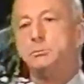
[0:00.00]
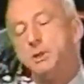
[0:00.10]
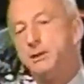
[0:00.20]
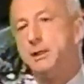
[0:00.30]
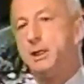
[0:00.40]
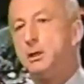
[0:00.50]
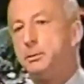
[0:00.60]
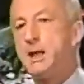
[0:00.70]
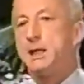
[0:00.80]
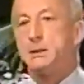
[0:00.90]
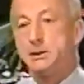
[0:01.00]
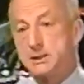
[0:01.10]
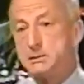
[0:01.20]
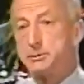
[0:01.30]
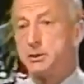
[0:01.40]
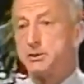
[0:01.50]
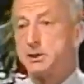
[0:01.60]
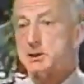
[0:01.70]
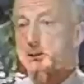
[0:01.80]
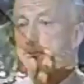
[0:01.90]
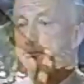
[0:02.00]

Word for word: by the airbag and the seatbelt system.